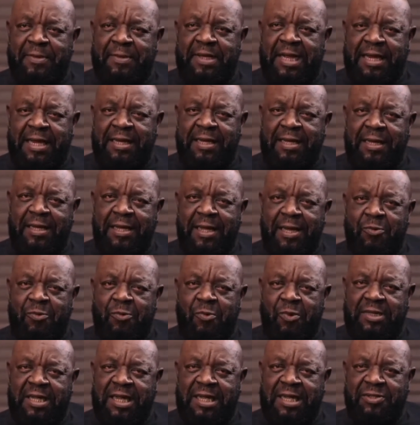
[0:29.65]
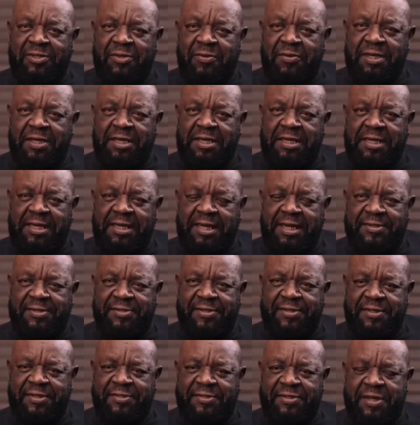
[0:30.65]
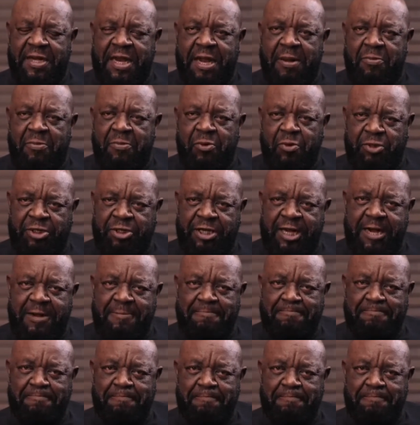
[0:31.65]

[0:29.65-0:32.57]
at the headquarters of the DSS in Abuja,